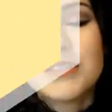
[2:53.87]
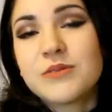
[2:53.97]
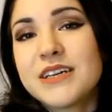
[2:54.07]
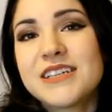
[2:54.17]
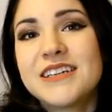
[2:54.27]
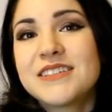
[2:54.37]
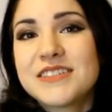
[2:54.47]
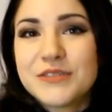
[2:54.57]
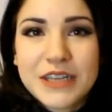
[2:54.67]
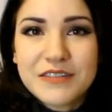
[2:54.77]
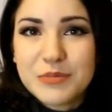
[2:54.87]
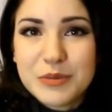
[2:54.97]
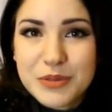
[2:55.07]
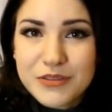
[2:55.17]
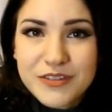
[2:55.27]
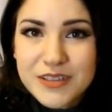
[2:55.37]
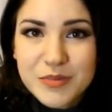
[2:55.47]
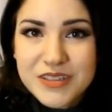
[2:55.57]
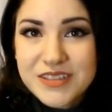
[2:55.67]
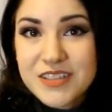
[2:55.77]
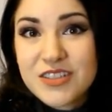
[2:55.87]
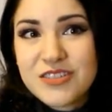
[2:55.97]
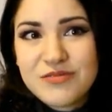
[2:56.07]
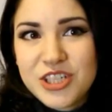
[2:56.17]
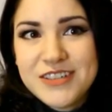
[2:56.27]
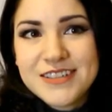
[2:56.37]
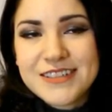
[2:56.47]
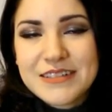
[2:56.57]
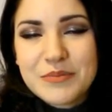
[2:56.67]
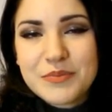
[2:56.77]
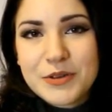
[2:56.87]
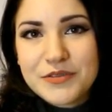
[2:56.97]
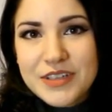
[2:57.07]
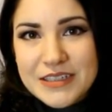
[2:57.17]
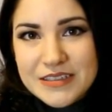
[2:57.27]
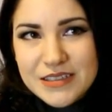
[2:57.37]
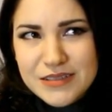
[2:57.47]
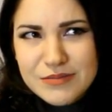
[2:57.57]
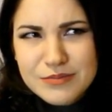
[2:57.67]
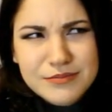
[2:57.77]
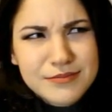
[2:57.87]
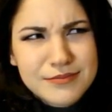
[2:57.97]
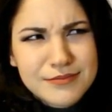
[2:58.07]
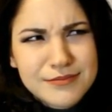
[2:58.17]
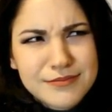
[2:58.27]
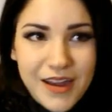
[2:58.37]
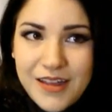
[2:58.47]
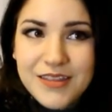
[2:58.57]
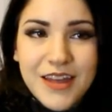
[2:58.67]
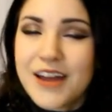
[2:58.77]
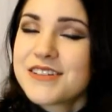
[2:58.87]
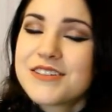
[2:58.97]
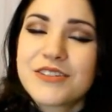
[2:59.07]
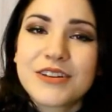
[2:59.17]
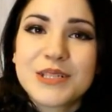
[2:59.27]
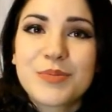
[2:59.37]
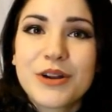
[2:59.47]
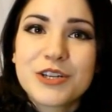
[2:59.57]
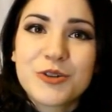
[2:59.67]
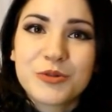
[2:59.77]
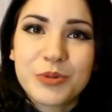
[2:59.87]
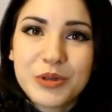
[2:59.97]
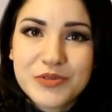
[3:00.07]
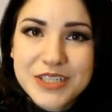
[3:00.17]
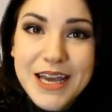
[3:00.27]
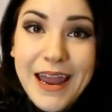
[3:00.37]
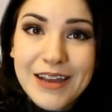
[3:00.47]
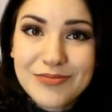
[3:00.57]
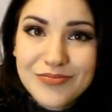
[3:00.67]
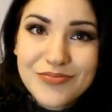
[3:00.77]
The rectangles don't have to be perfect because cheese isn't perfect. And that's your inspirational quote of the day.